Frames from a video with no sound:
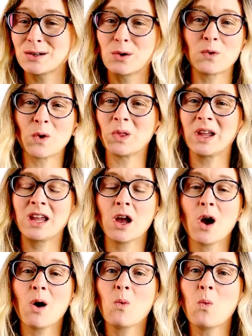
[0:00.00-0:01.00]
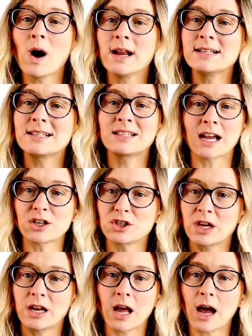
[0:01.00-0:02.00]
So if only one
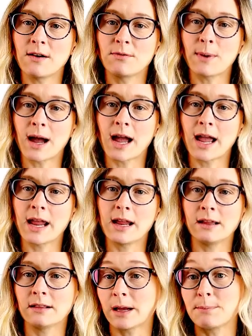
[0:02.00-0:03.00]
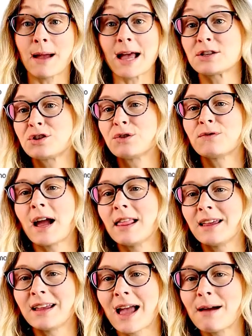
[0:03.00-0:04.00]
section of my master
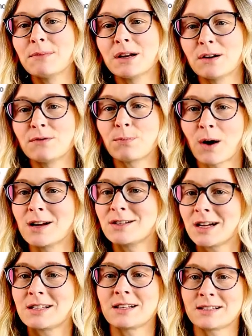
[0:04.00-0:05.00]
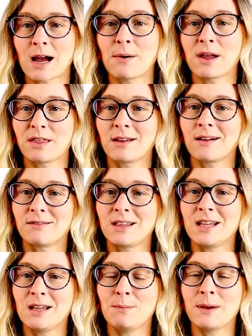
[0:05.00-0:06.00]
filing cabinet of projects is how I think of
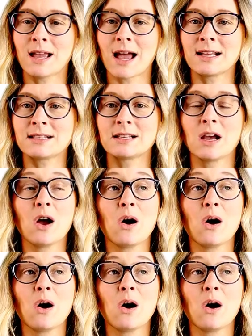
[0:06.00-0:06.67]
the EPS,